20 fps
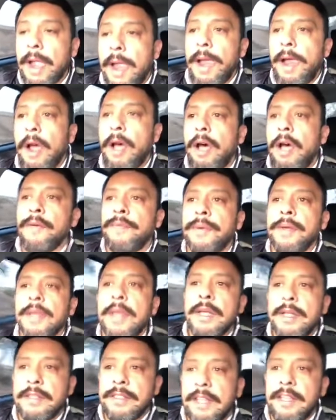of
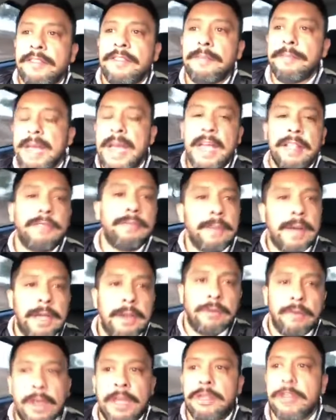this mass
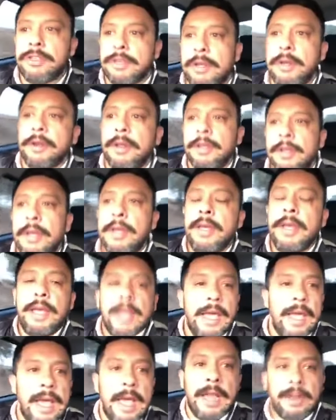migration
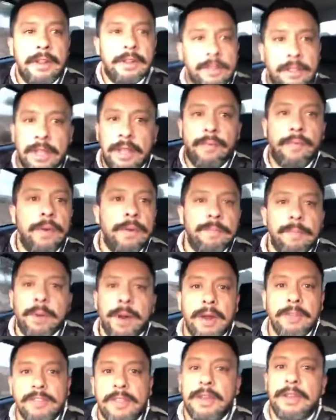at different
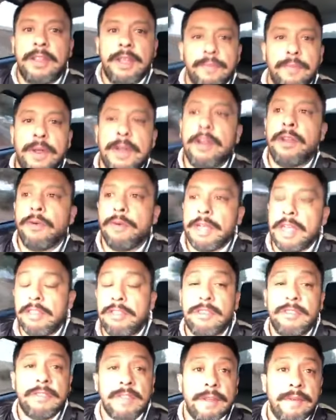parts and different
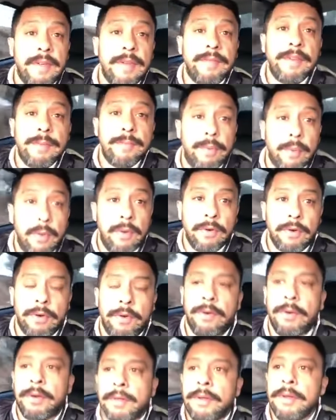locations of every
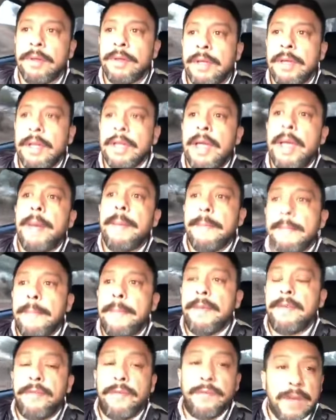border,
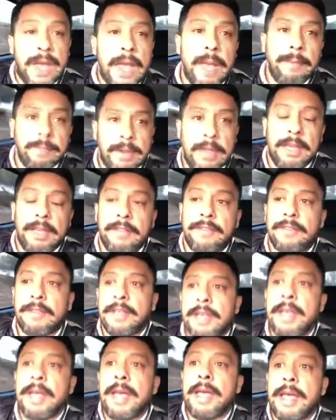families
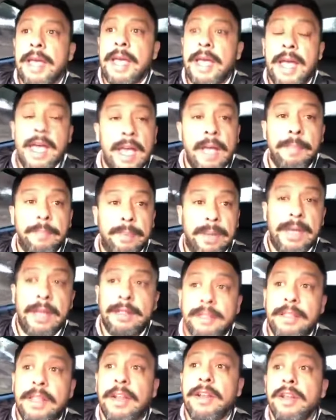have
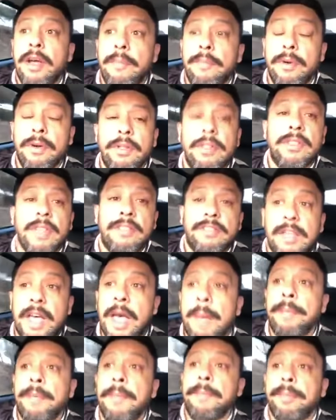been the
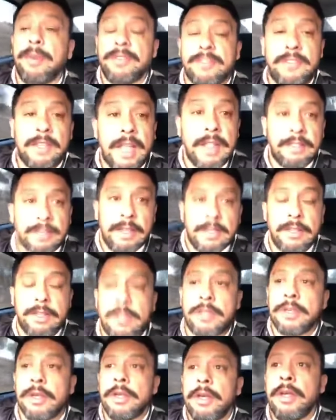top
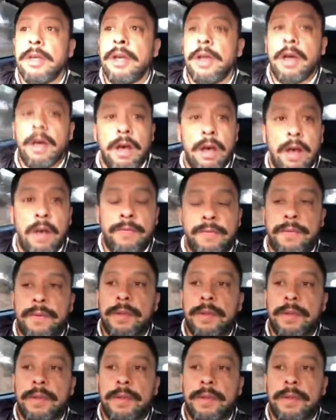percentage of